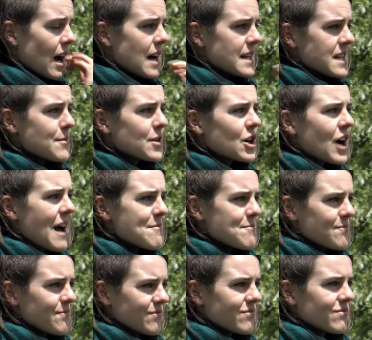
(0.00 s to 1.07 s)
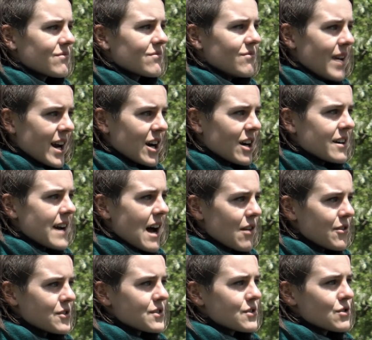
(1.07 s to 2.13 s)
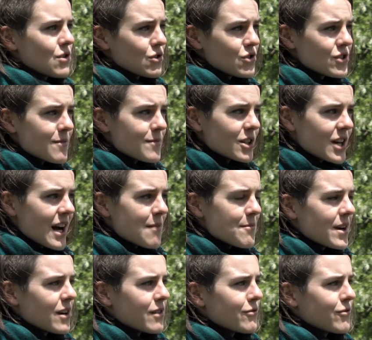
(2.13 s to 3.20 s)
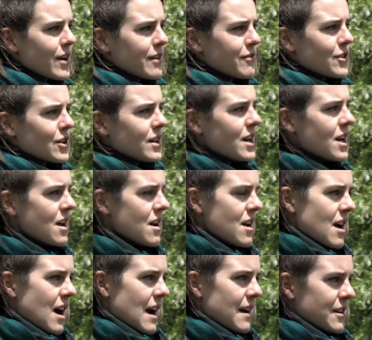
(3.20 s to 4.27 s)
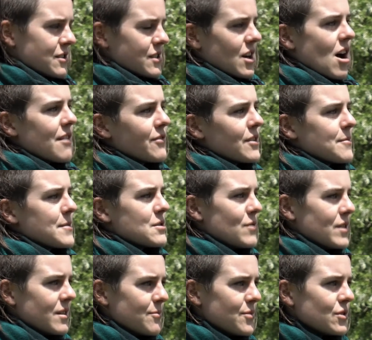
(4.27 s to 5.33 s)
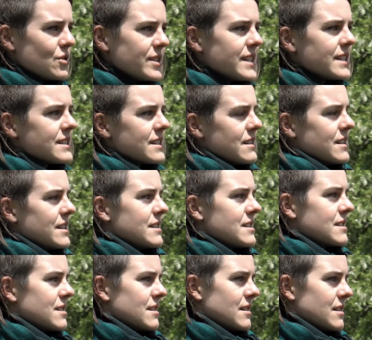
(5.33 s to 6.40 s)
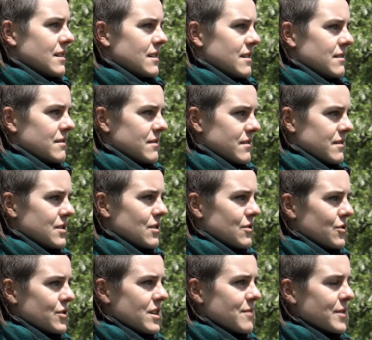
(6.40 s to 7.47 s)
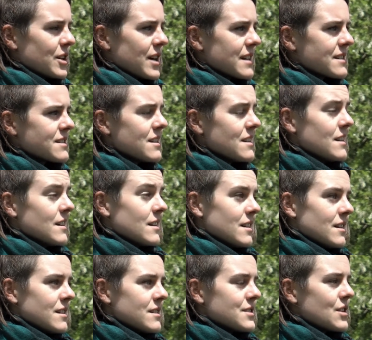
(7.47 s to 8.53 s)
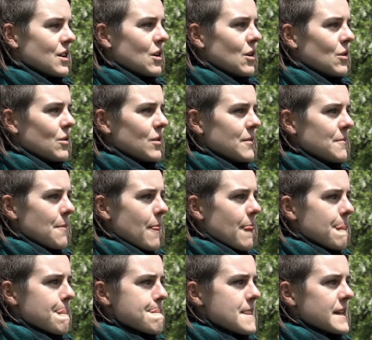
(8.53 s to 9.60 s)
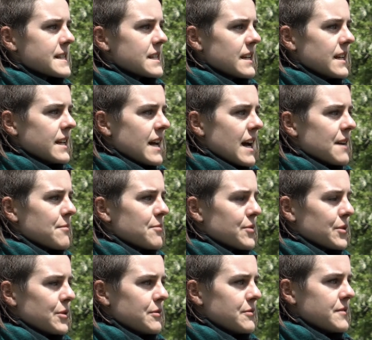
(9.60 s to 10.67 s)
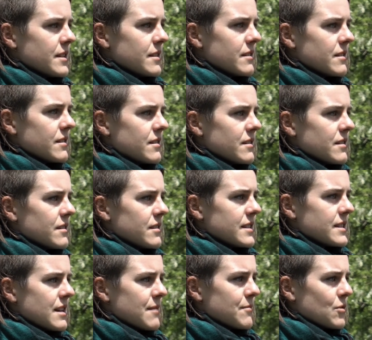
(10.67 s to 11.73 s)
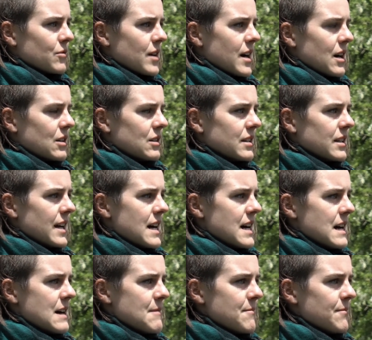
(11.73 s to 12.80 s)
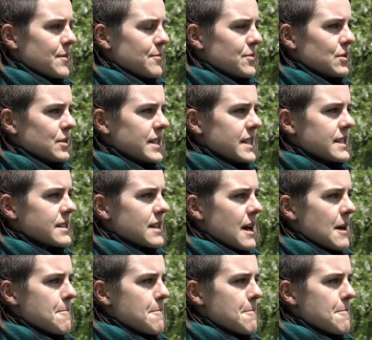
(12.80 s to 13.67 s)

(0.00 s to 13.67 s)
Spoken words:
Democrat mayor. Now there's a Social Democrat mayor in Frankfurt, and there's a conflict between the police and these Social Democrats. So the city had approved the demo route. The police